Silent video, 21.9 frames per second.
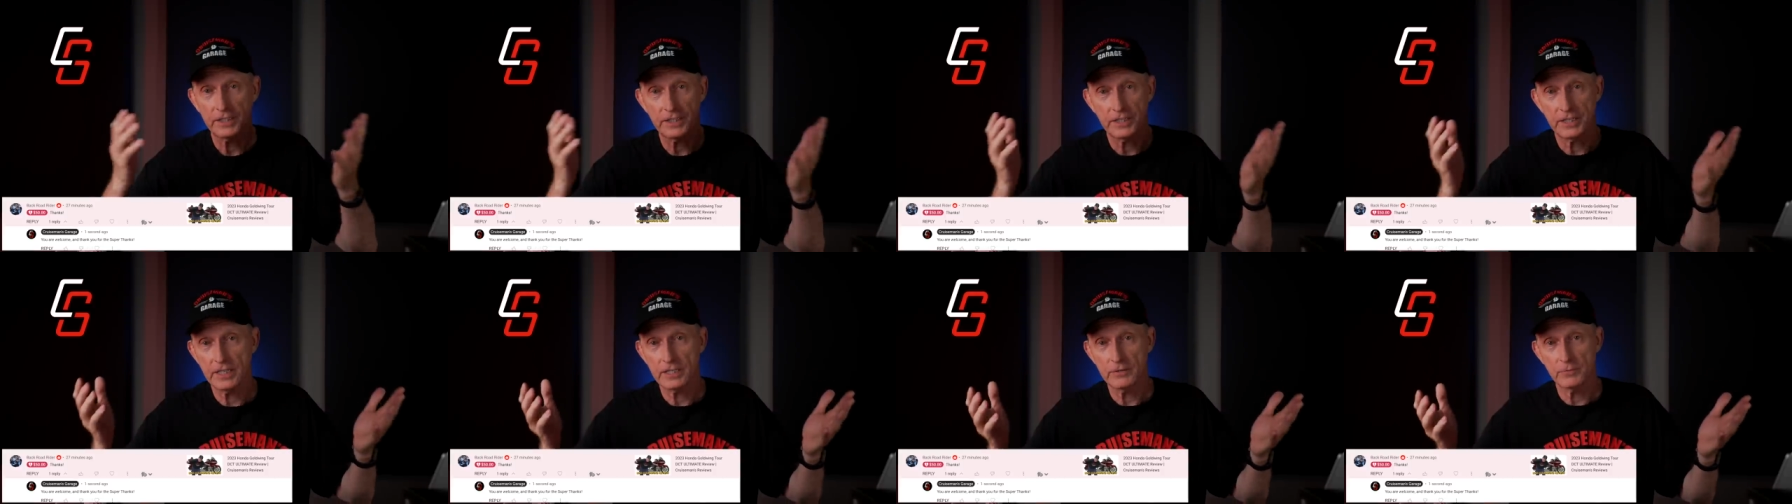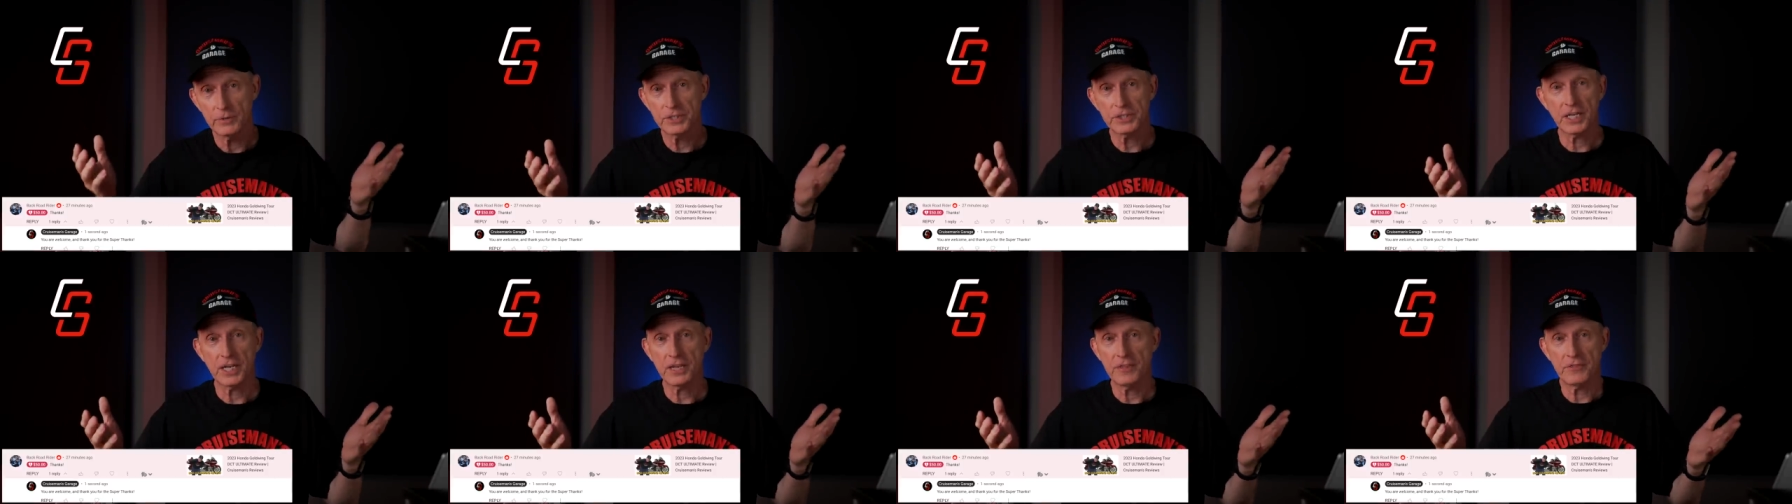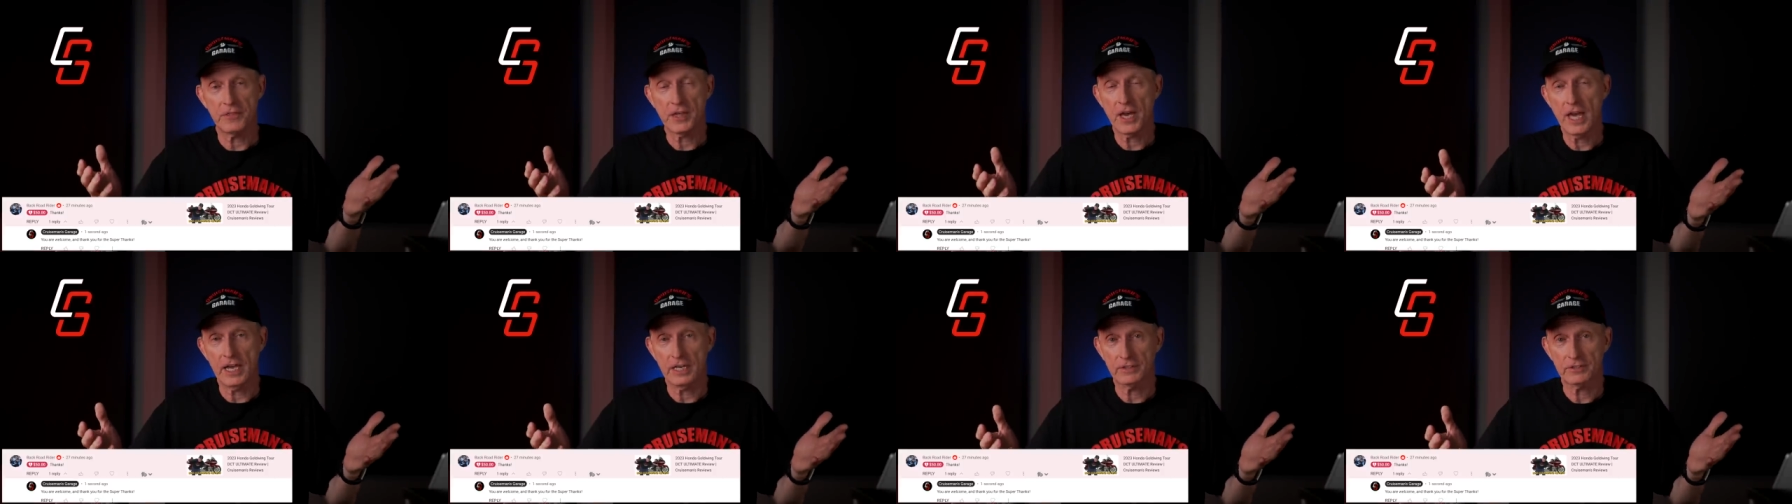he did was say
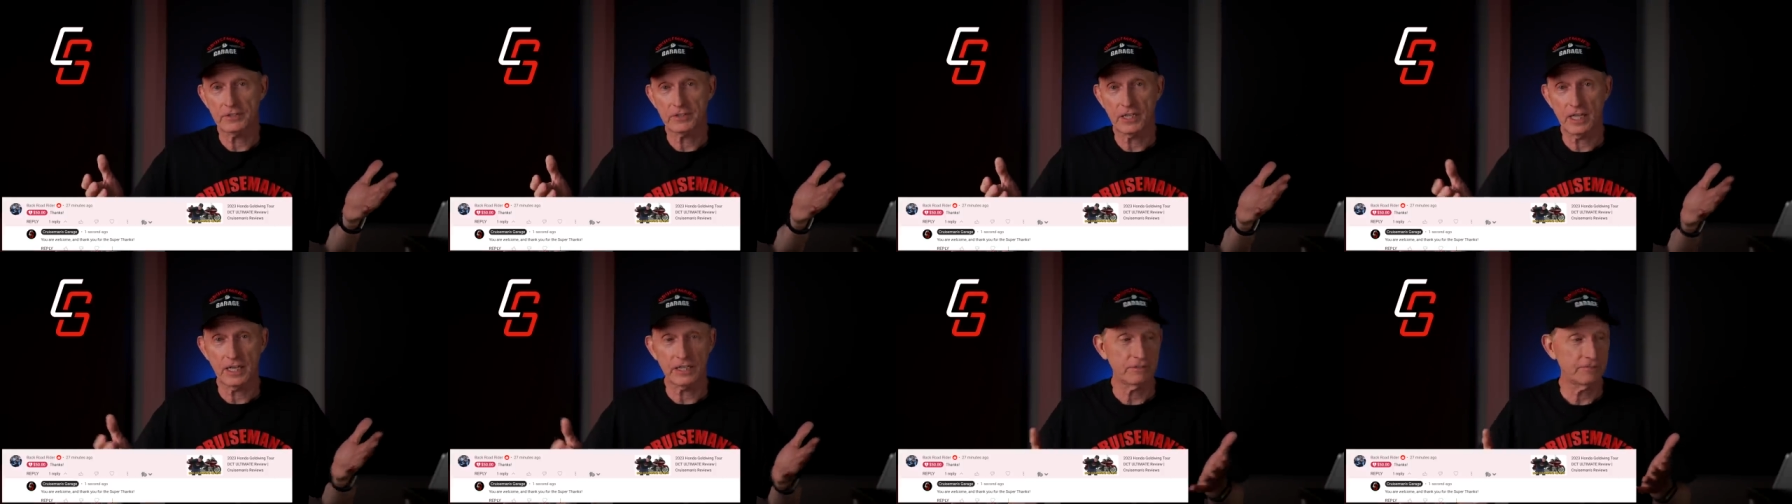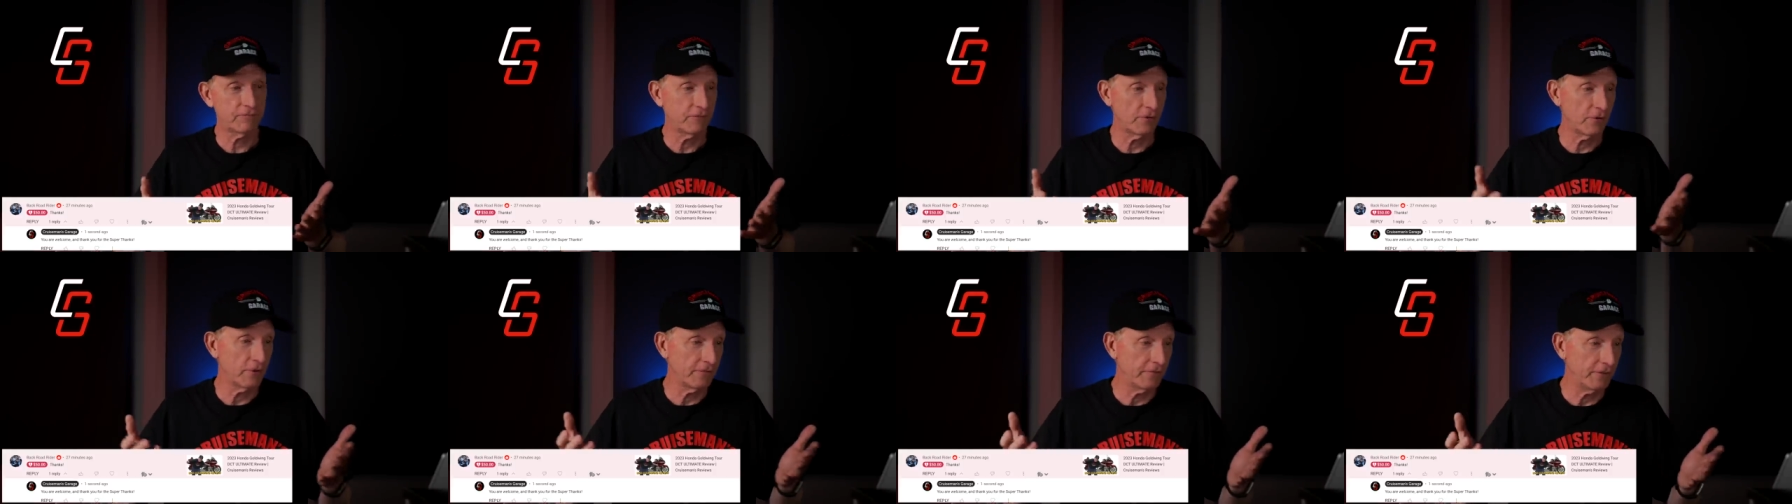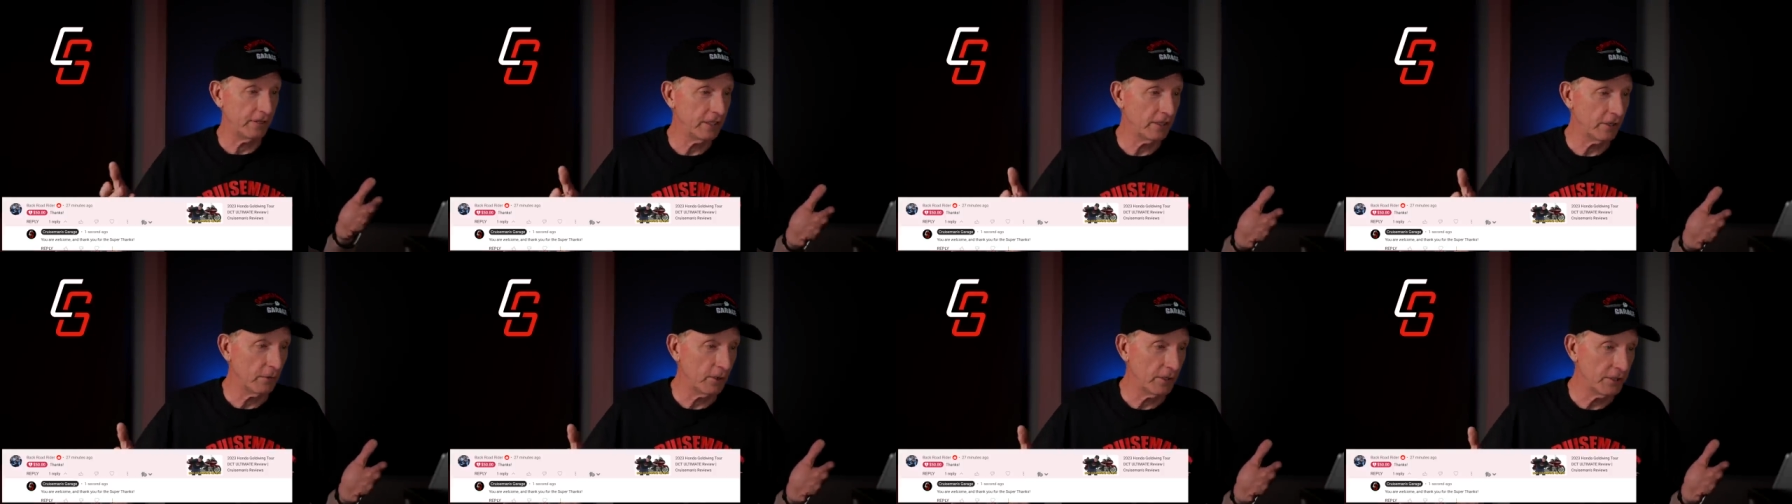thanks, like for the
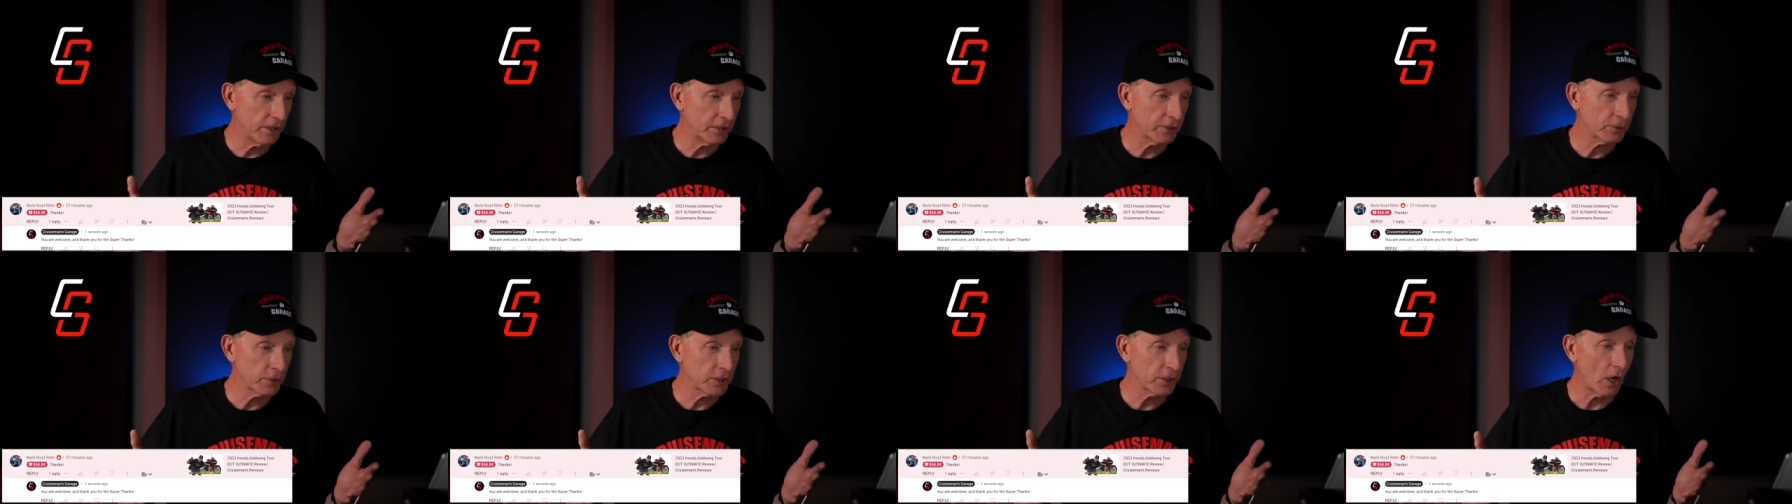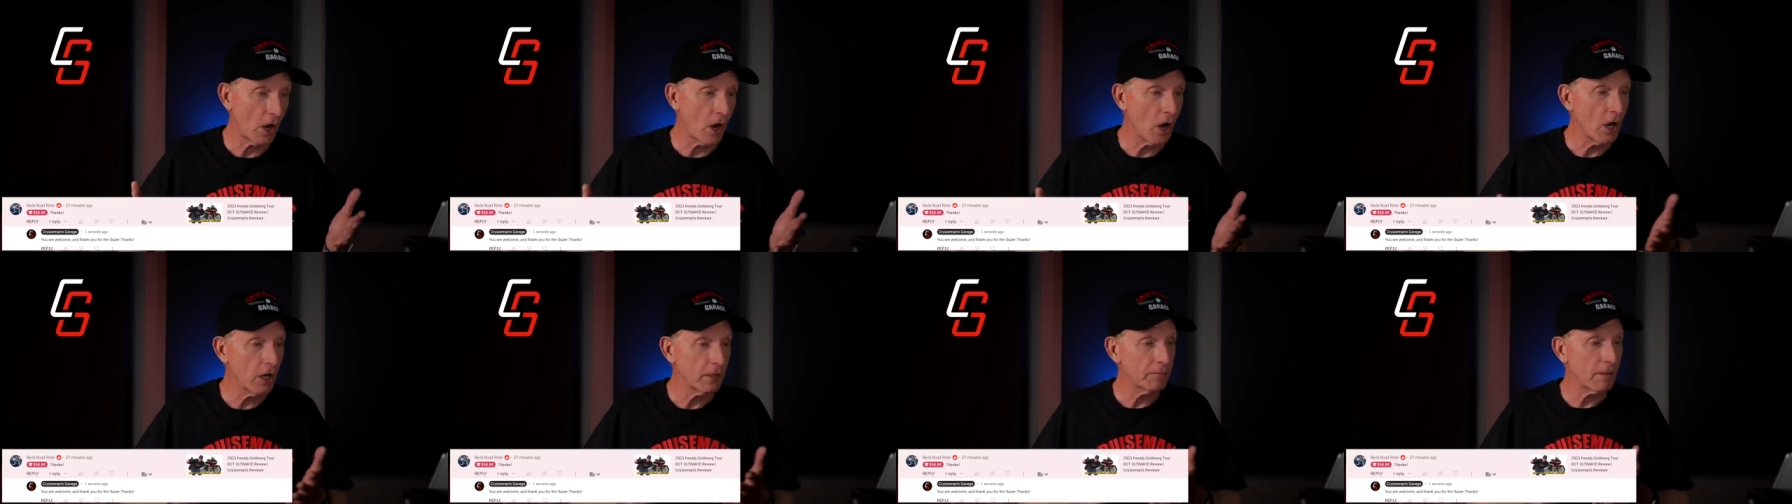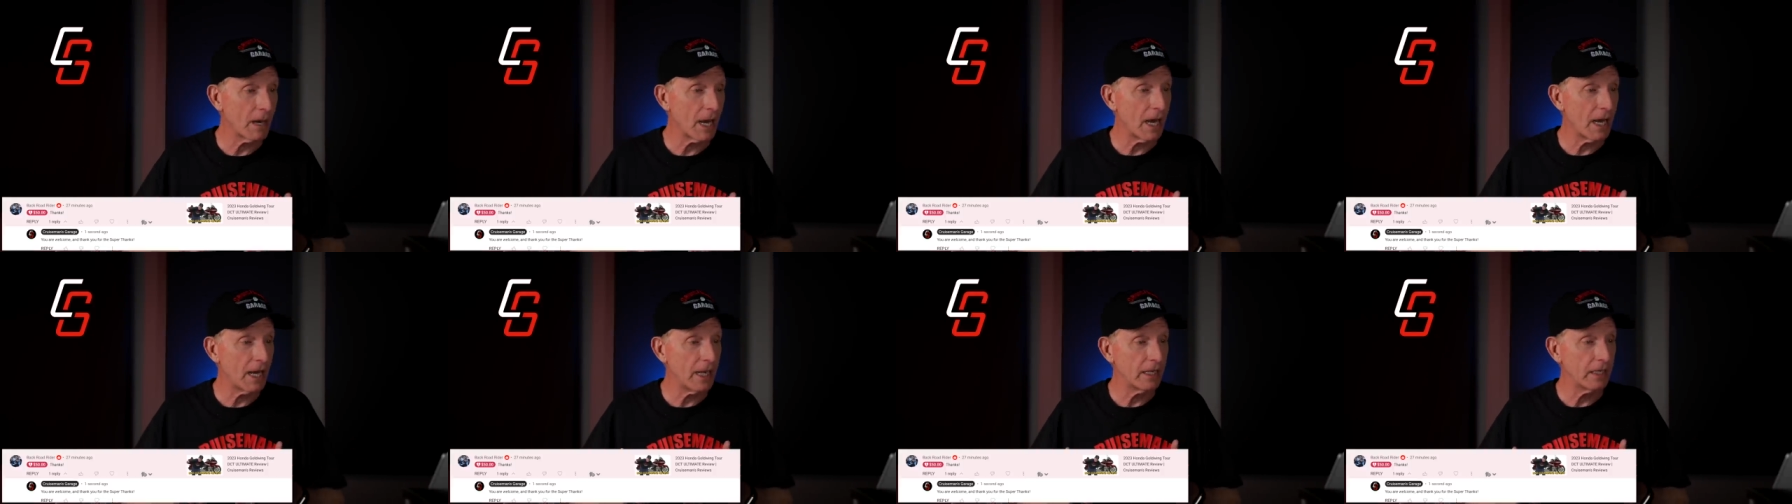video, and this was on
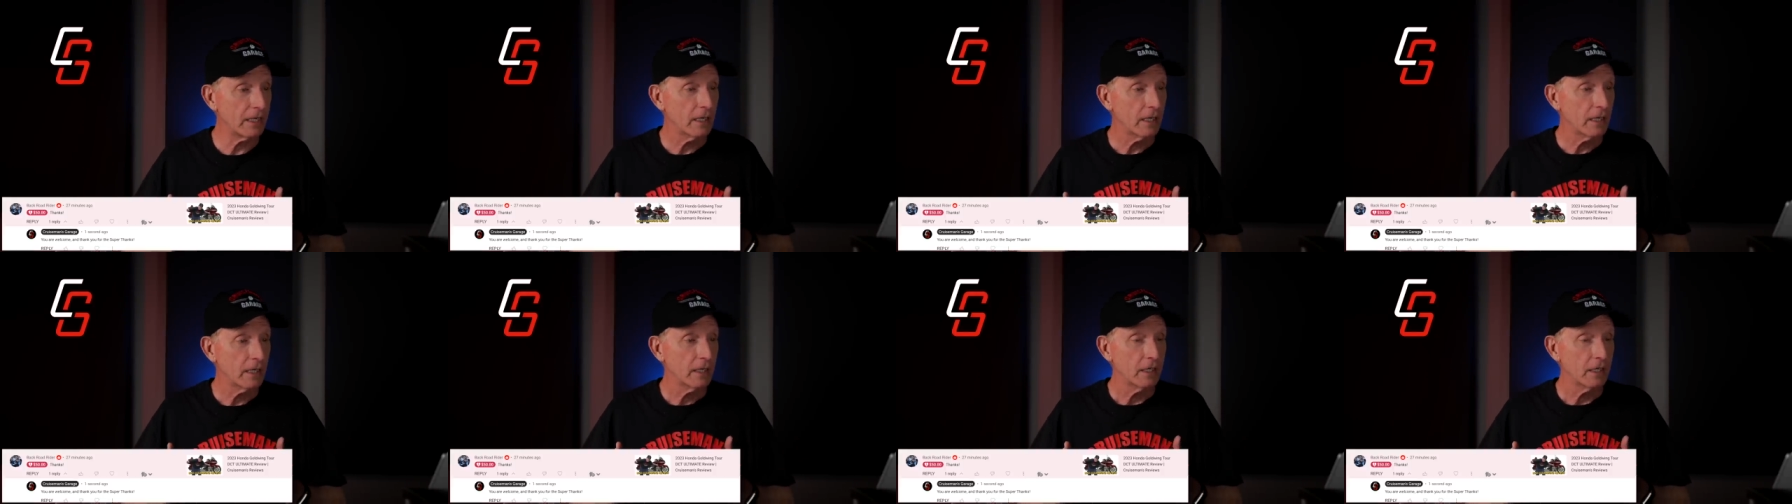my